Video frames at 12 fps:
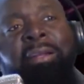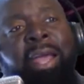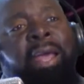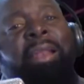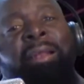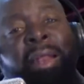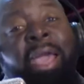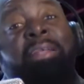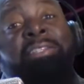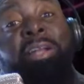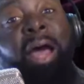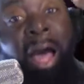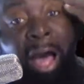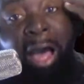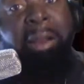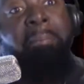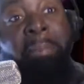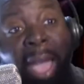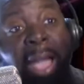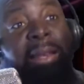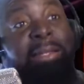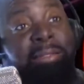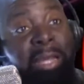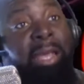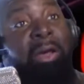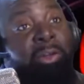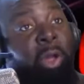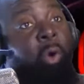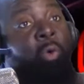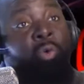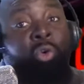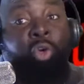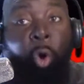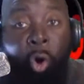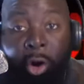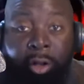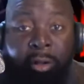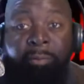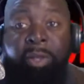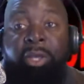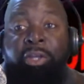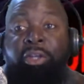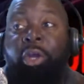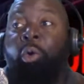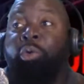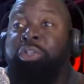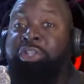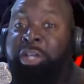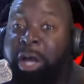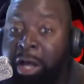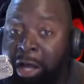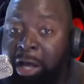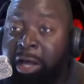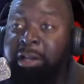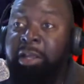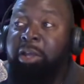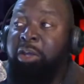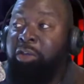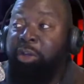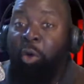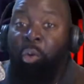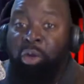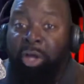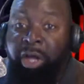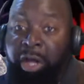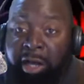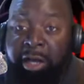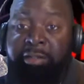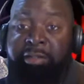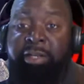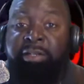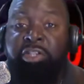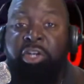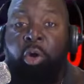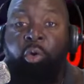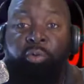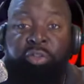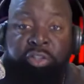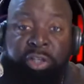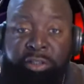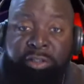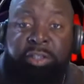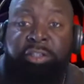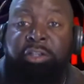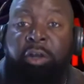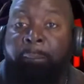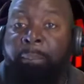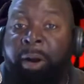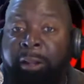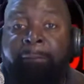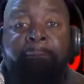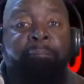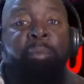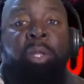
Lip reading: that should automatically tell your daughter, your son, your cousins, your sisters, your brother,